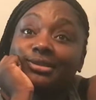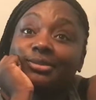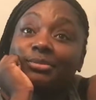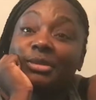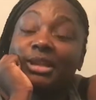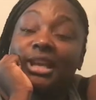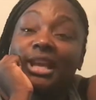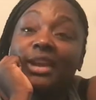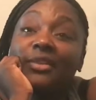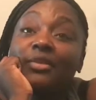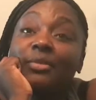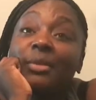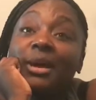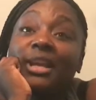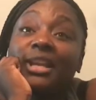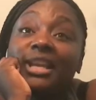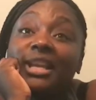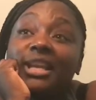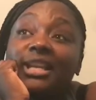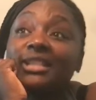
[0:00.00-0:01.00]
Me having
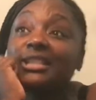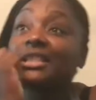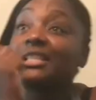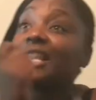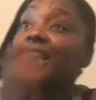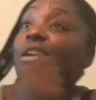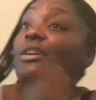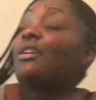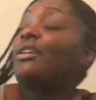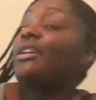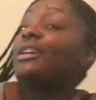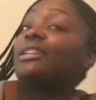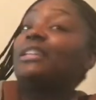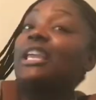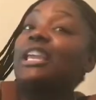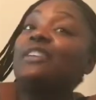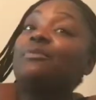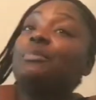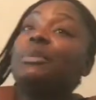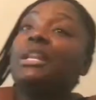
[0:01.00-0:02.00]
my kids, it's like God
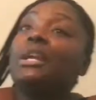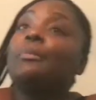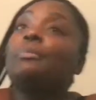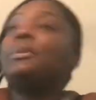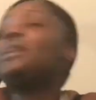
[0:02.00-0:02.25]
gave me them